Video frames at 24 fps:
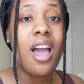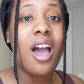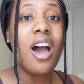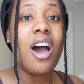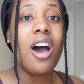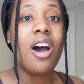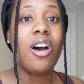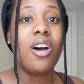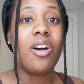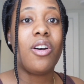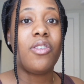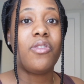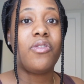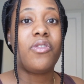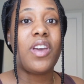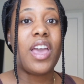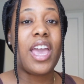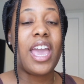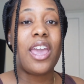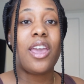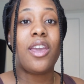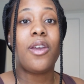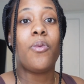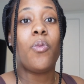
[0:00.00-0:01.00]
of
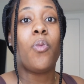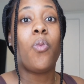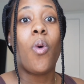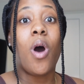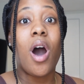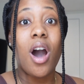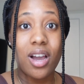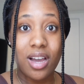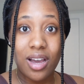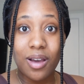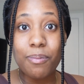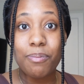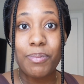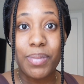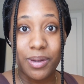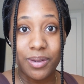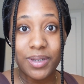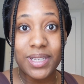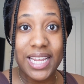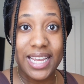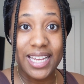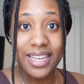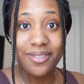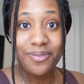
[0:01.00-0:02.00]
a walk-up
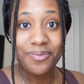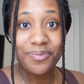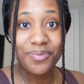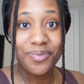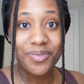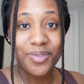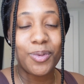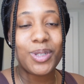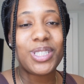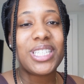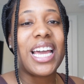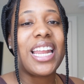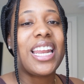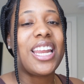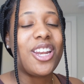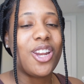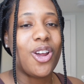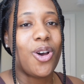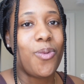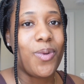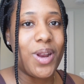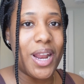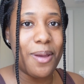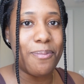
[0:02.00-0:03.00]
building, which I didn't
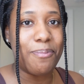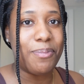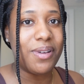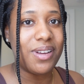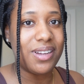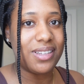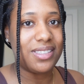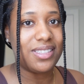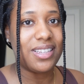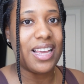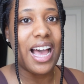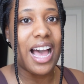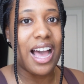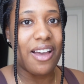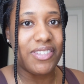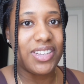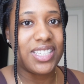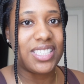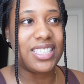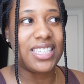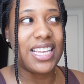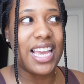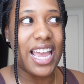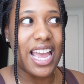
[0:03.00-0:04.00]
know when I booked.
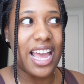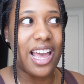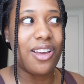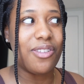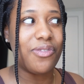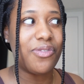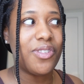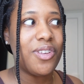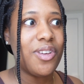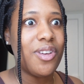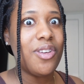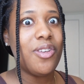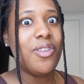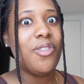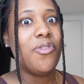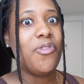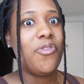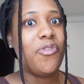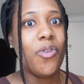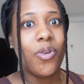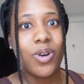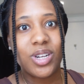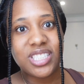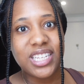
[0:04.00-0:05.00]
Obviously, I have
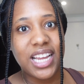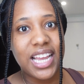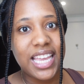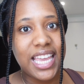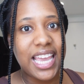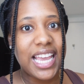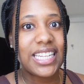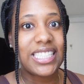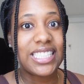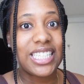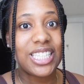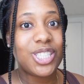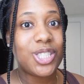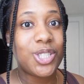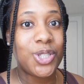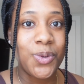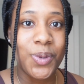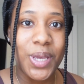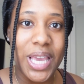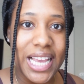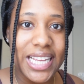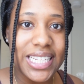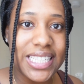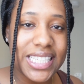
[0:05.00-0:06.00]
four gigantic
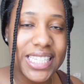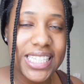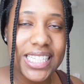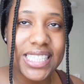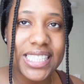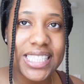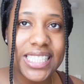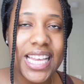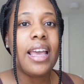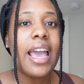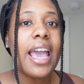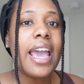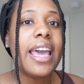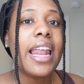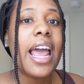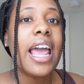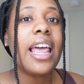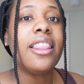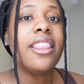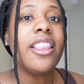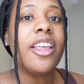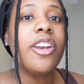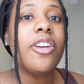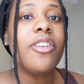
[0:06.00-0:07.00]
suitcases, and I
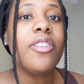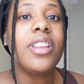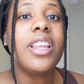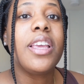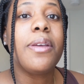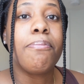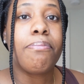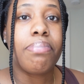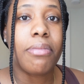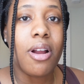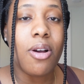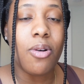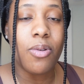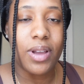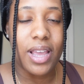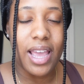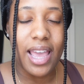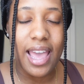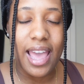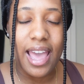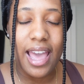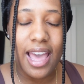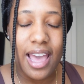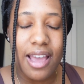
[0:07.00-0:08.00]
literally broke
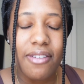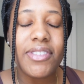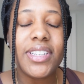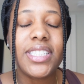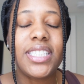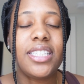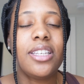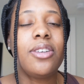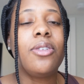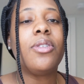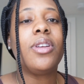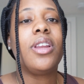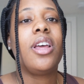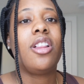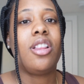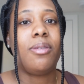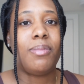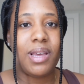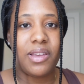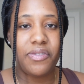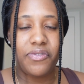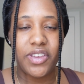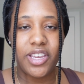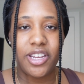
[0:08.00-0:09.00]
every single nail on
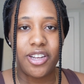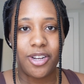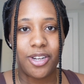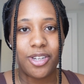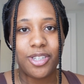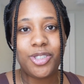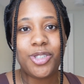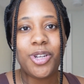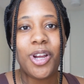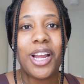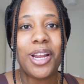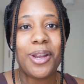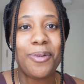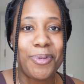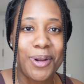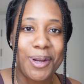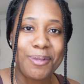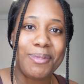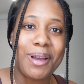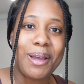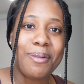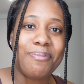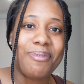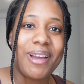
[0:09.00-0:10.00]
my finger trying to bring
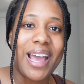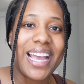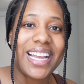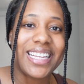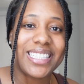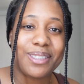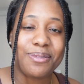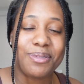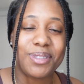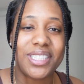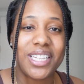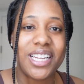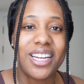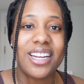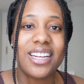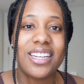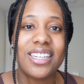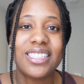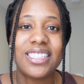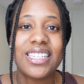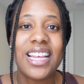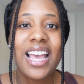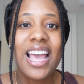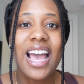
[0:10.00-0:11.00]
my baggage
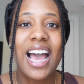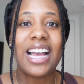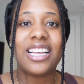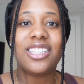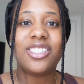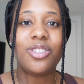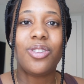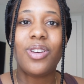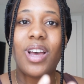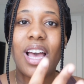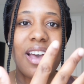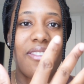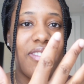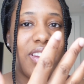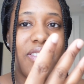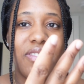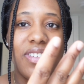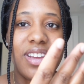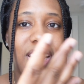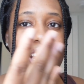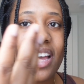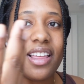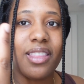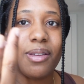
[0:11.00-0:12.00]
upstairs. I still haven't even
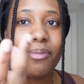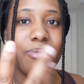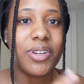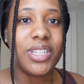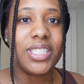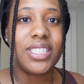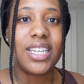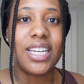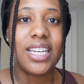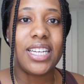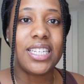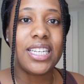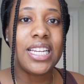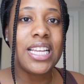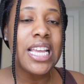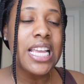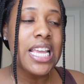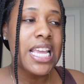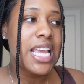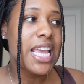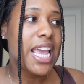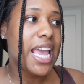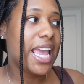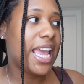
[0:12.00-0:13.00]
gotten them redone.
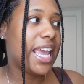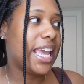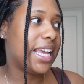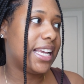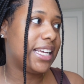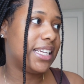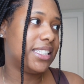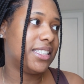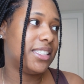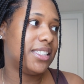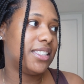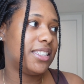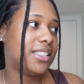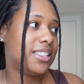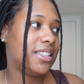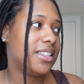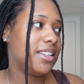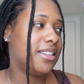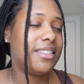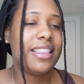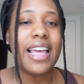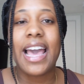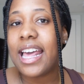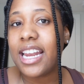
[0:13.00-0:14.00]
And
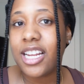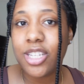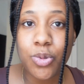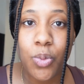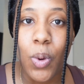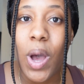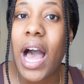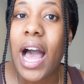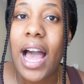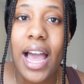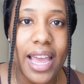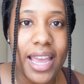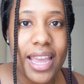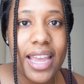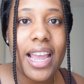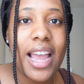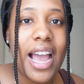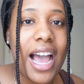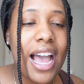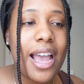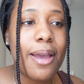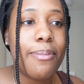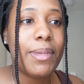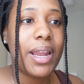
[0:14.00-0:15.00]
that is why
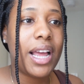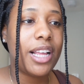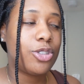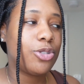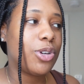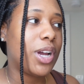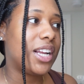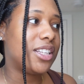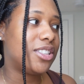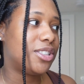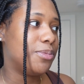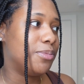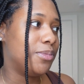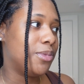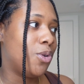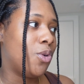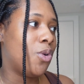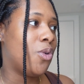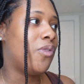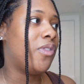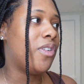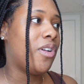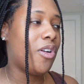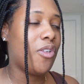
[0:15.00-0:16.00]
I'm not trying to
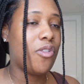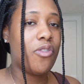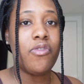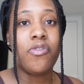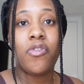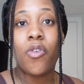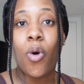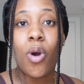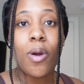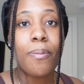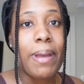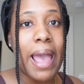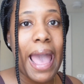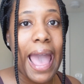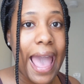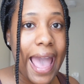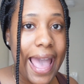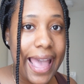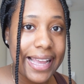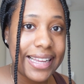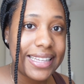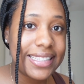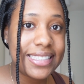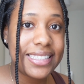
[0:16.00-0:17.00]
move four
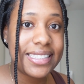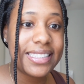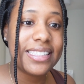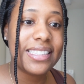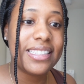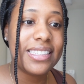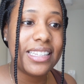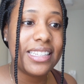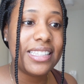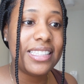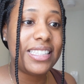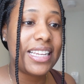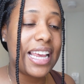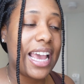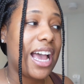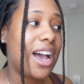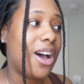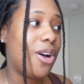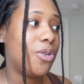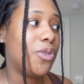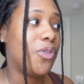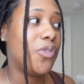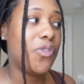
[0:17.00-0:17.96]
bags down